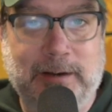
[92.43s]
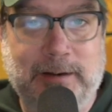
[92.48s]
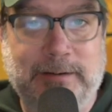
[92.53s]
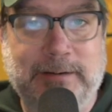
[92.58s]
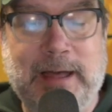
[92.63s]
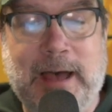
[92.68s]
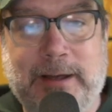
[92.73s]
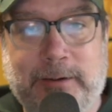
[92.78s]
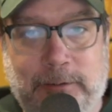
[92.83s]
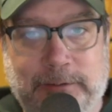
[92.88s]

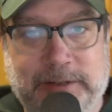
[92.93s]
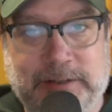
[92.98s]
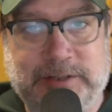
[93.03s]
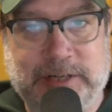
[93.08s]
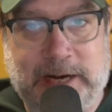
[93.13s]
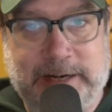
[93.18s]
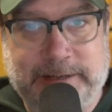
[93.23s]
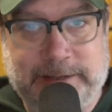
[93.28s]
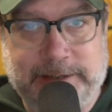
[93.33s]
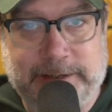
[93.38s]
not only
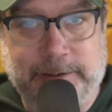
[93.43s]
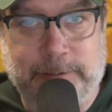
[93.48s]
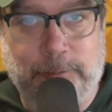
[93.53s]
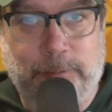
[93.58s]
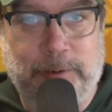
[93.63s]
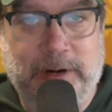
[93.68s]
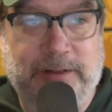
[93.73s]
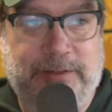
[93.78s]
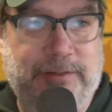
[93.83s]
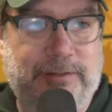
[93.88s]
Jaire
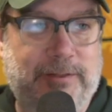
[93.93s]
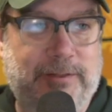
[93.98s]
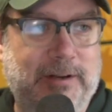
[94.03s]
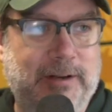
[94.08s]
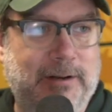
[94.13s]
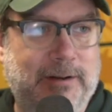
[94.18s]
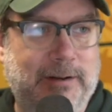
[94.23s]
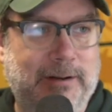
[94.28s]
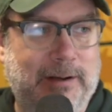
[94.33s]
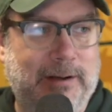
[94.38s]
with
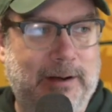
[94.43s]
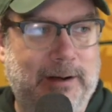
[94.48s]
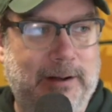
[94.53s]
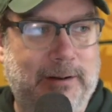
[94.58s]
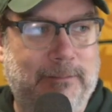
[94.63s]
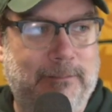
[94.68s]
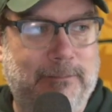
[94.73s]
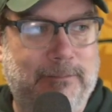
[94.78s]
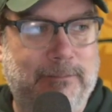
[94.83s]
uh,